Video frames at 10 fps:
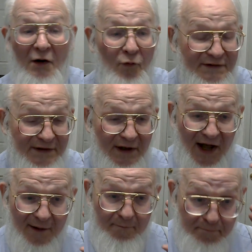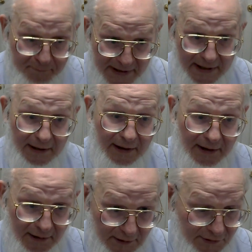was a big
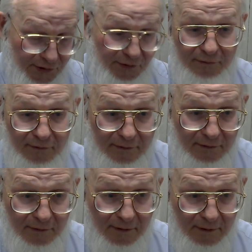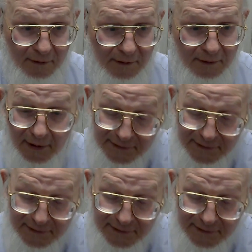issue. Now,